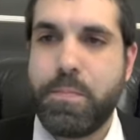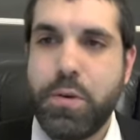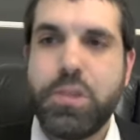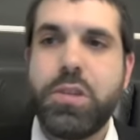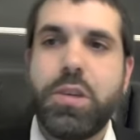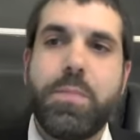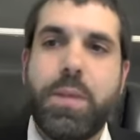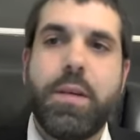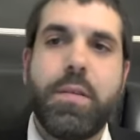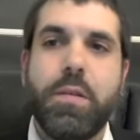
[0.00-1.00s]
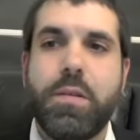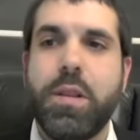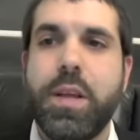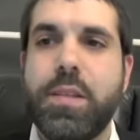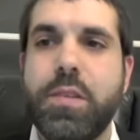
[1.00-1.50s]
push Paro
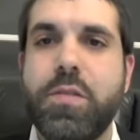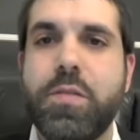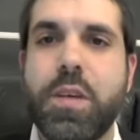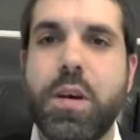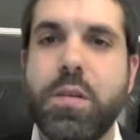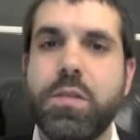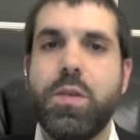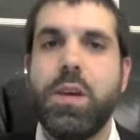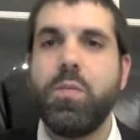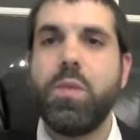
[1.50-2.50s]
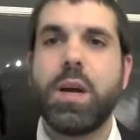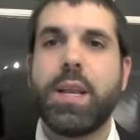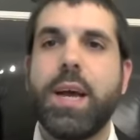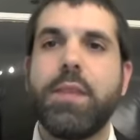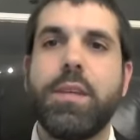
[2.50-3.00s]
to let the Jews go. So he
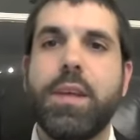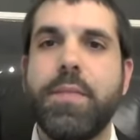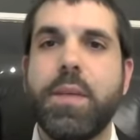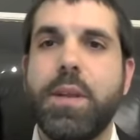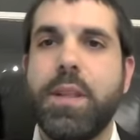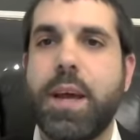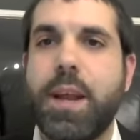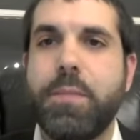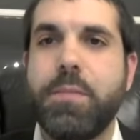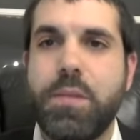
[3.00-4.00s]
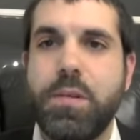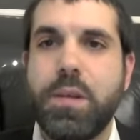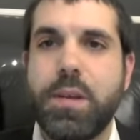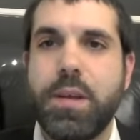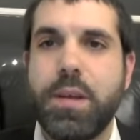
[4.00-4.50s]
walked out to give them that
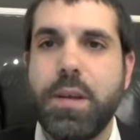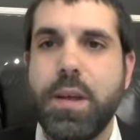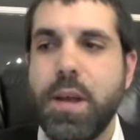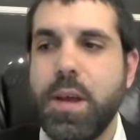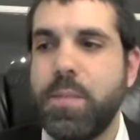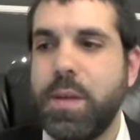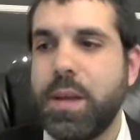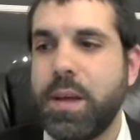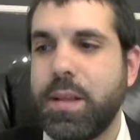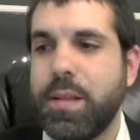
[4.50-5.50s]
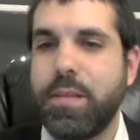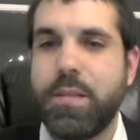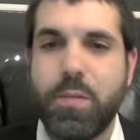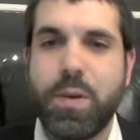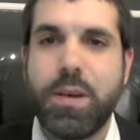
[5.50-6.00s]
opportunity meaning
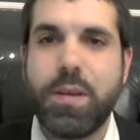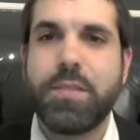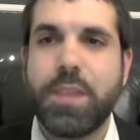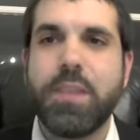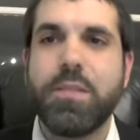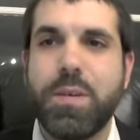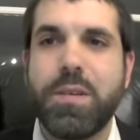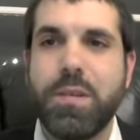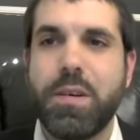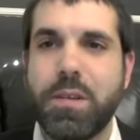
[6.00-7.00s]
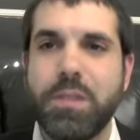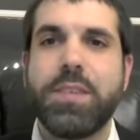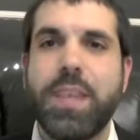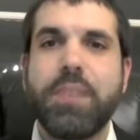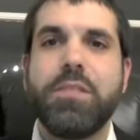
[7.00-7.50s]
the way a salesman, a good
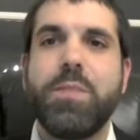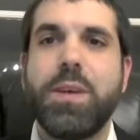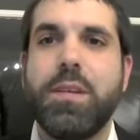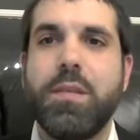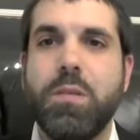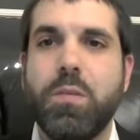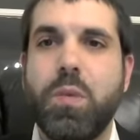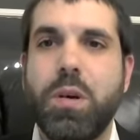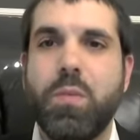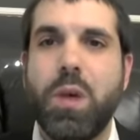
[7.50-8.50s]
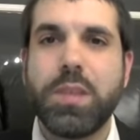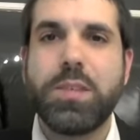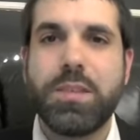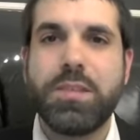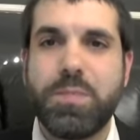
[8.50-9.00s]
salesman w-
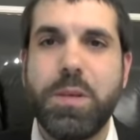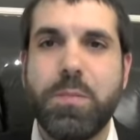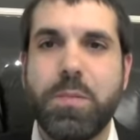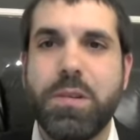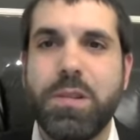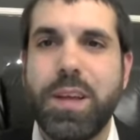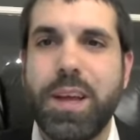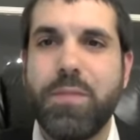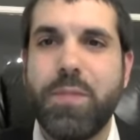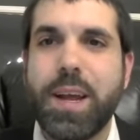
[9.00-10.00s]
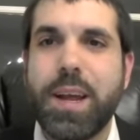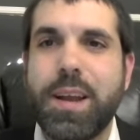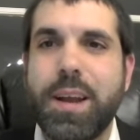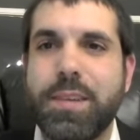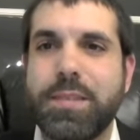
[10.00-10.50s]
watches people and
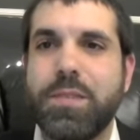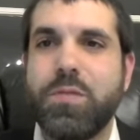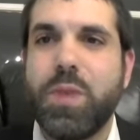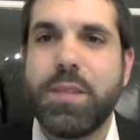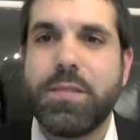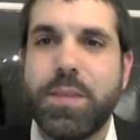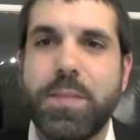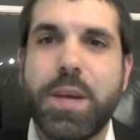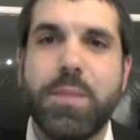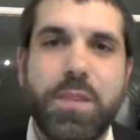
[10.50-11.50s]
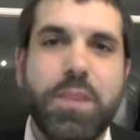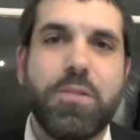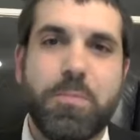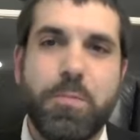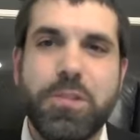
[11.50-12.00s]
recognizes when sometimes he
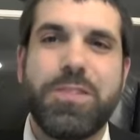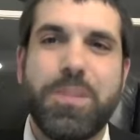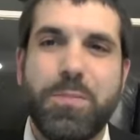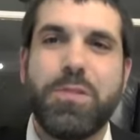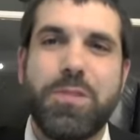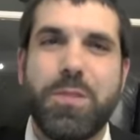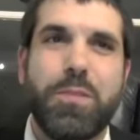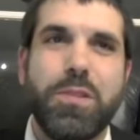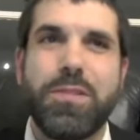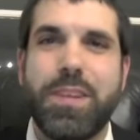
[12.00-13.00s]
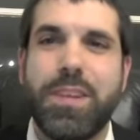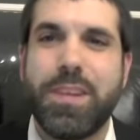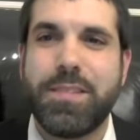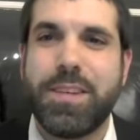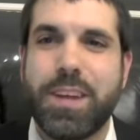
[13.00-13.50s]
just pushes and pushes and pushes and
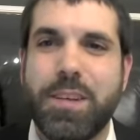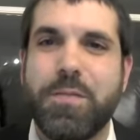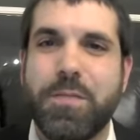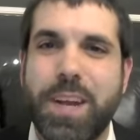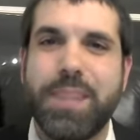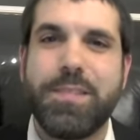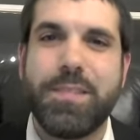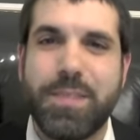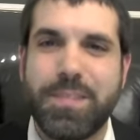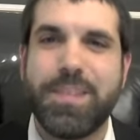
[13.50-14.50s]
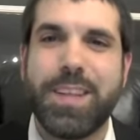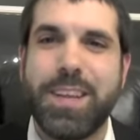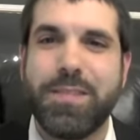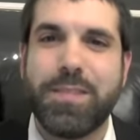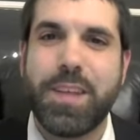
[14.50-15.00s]
doesn't take no for an answer, doesn't let
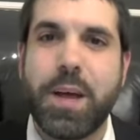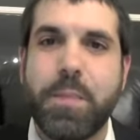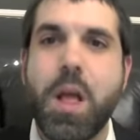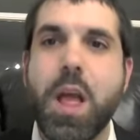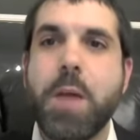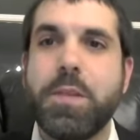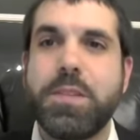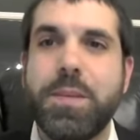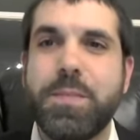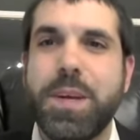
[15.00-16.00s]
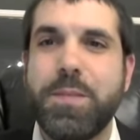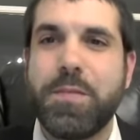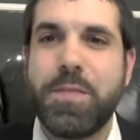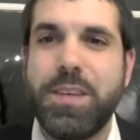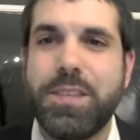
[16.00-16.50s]
you stop. But sometimes
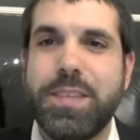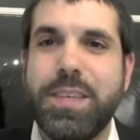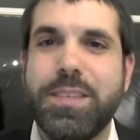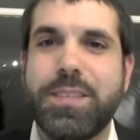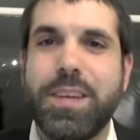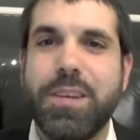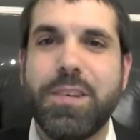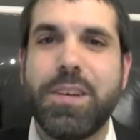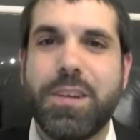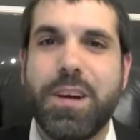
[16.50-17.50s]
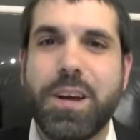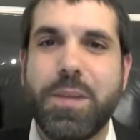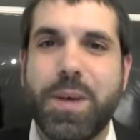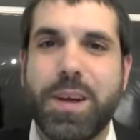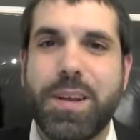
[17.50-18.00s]
if he sees that you're going to talk
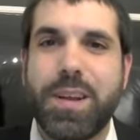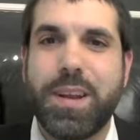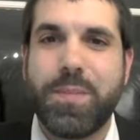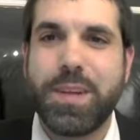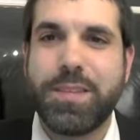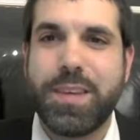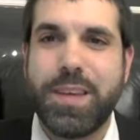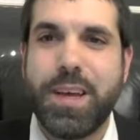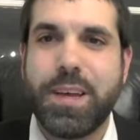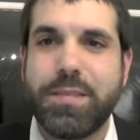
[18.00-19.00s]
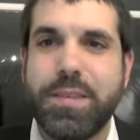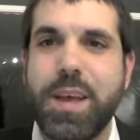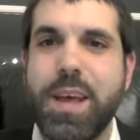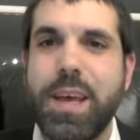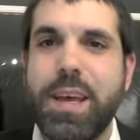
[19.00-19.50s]
about it and might say yes,
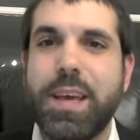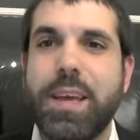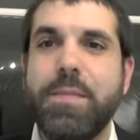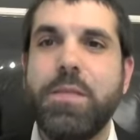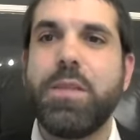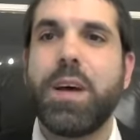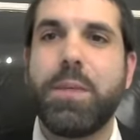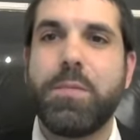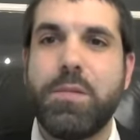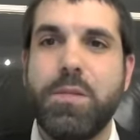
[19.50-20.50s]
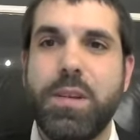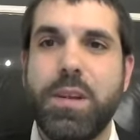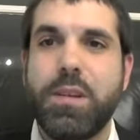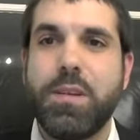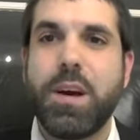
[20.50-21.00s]
he gives you the
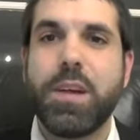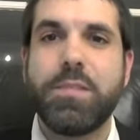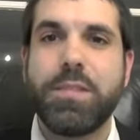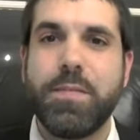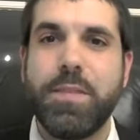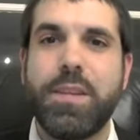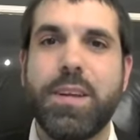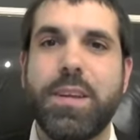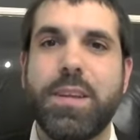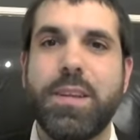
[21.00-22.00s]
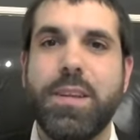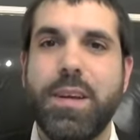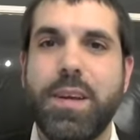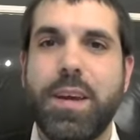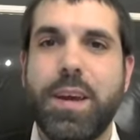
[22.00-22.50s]
opportunity to talk yourself into it.
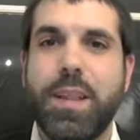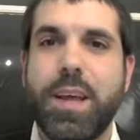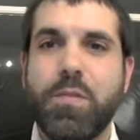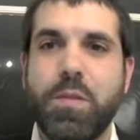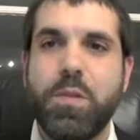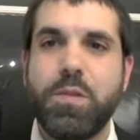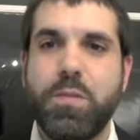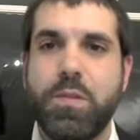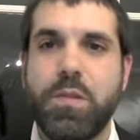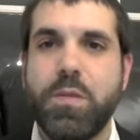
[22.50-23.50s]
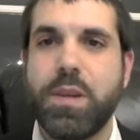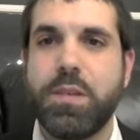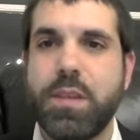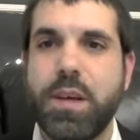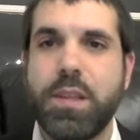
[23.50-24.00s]
And that's what Moshe was doing. He
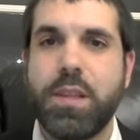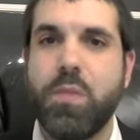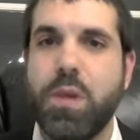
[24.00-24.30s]
saw that they